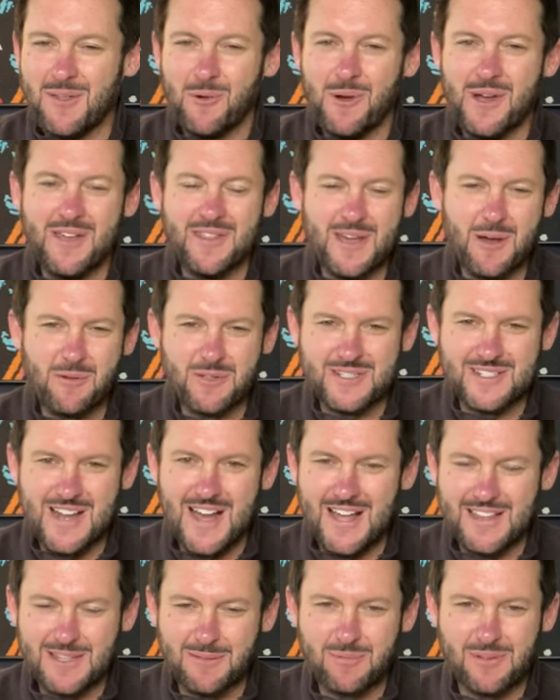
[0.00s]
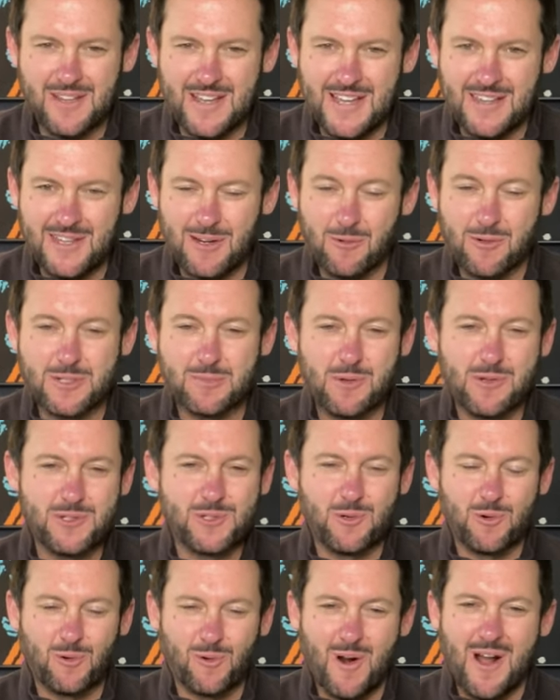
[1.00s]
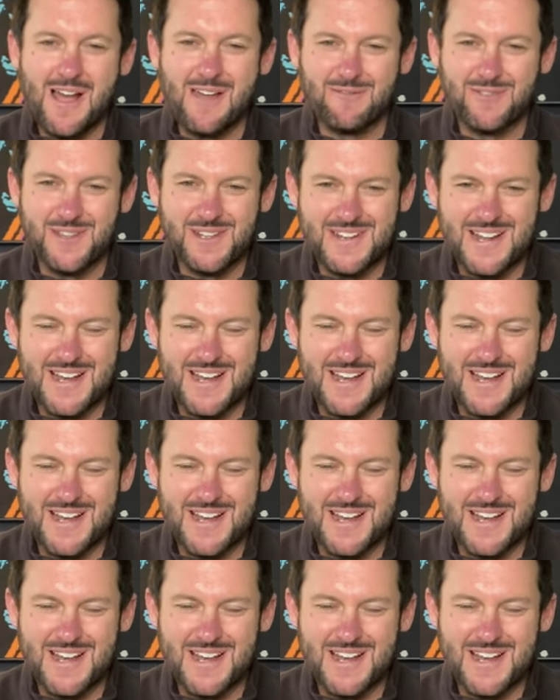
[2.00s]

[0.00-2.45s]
the way, that was not the plan. They were supposed to arrive the